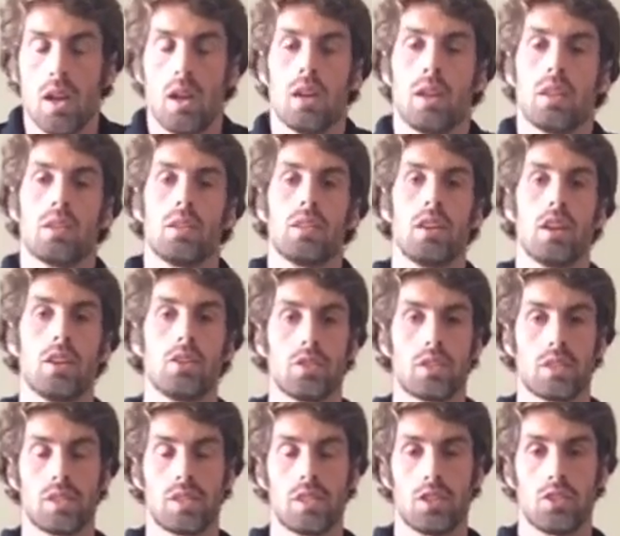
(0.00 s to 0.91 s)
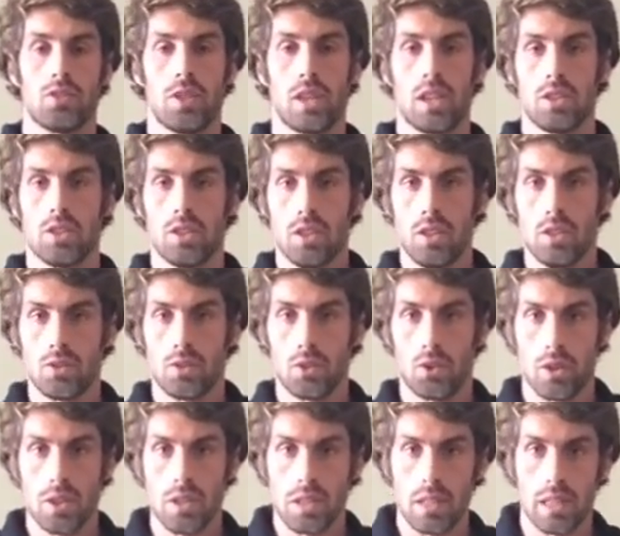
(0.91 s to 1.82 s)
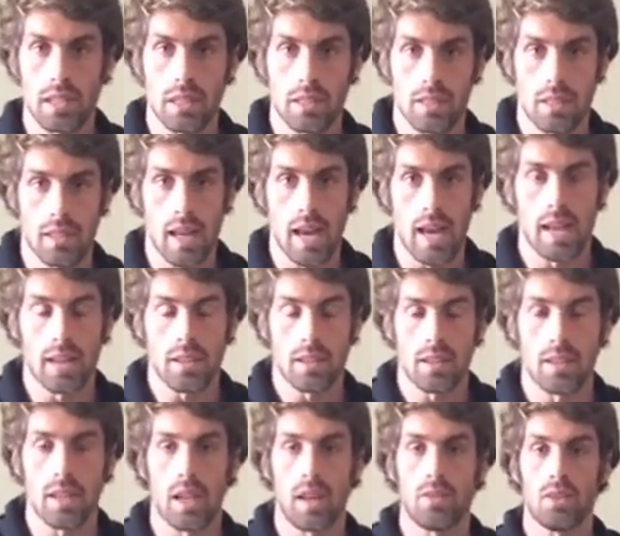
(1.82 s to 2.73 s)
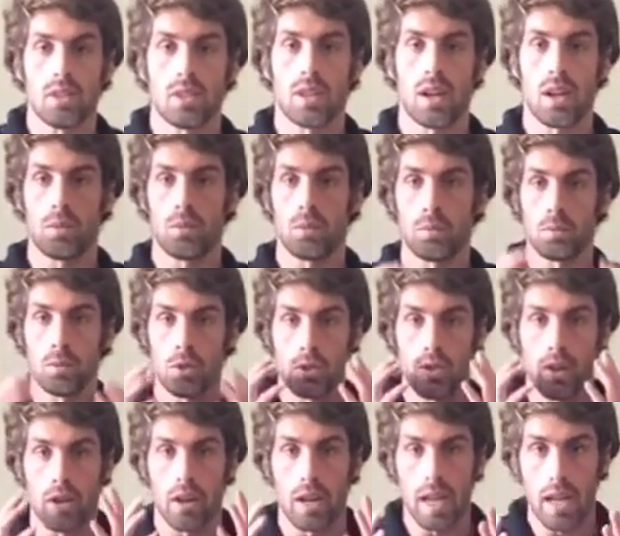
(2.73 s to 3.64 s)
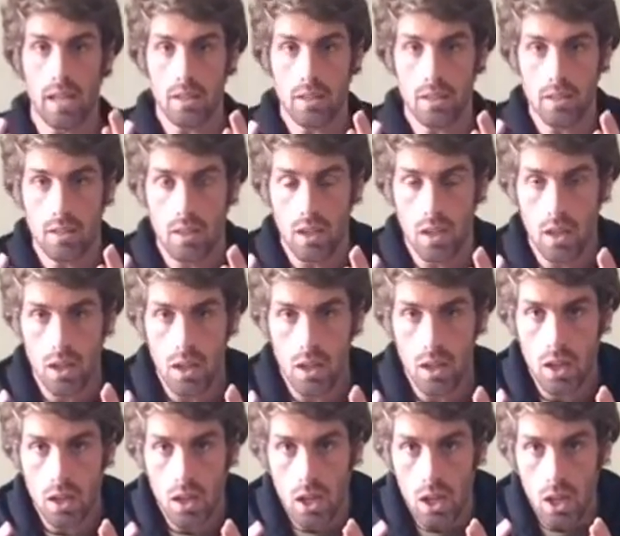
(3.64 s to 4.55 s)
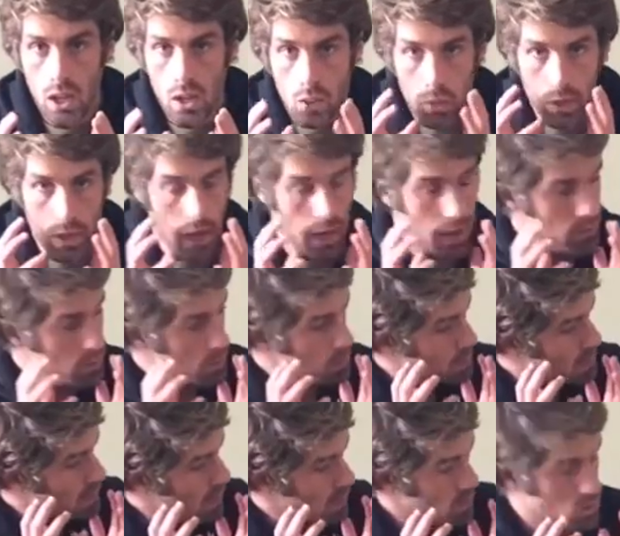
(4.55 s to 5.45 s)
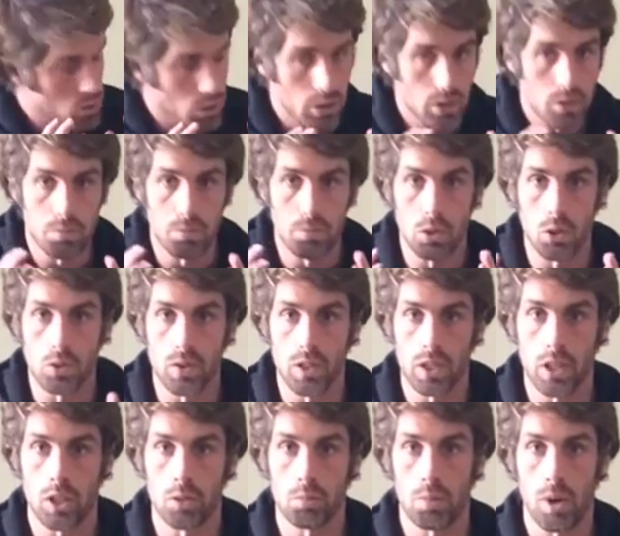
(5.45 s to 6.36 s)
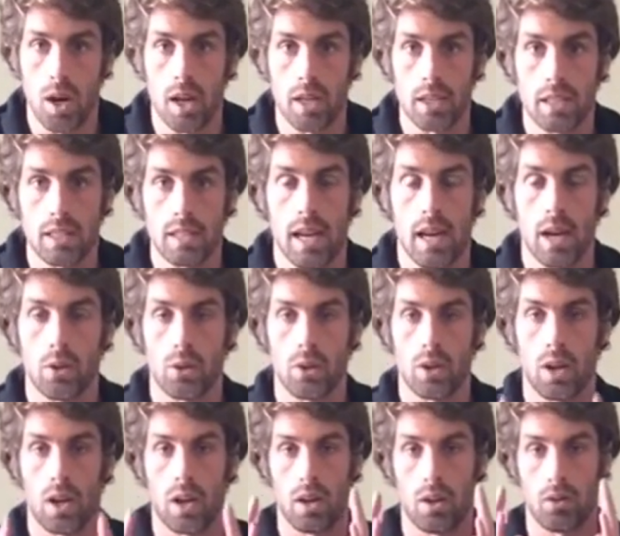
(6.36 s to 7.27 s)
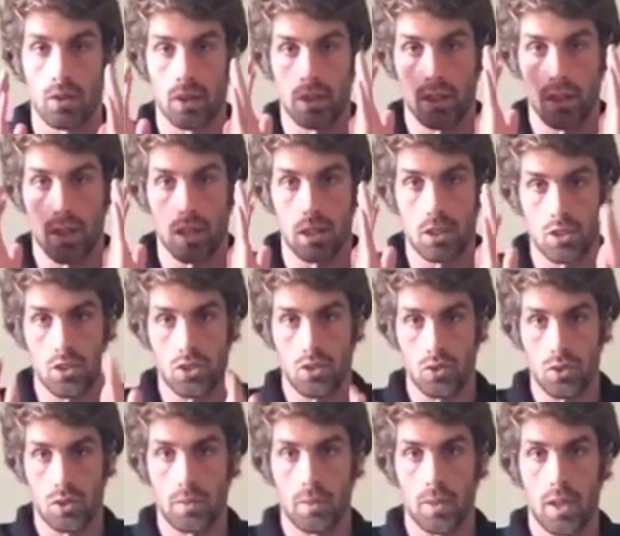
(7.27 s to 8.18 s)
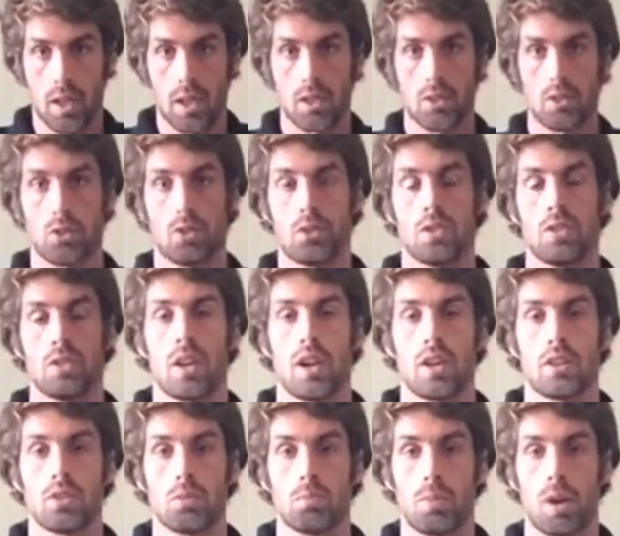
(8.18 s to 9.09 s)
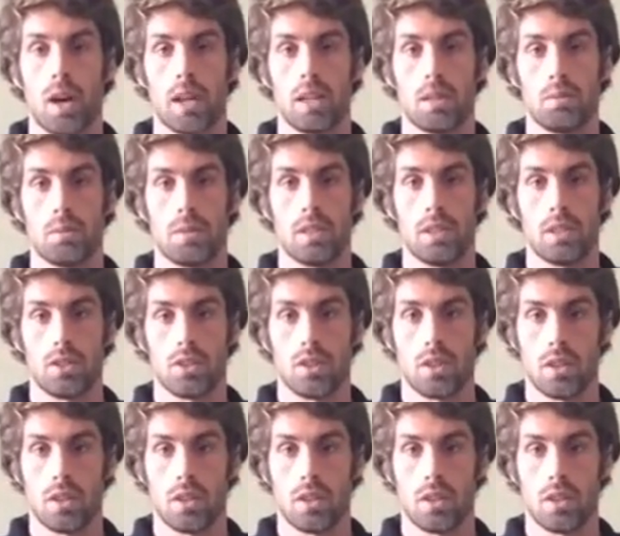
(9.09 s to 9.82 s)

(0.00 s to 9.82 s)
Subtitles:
The other consideration, of course, is that every time we move our heads, we have the potential of moving our bodies out of a nice streamlined horizontal body position.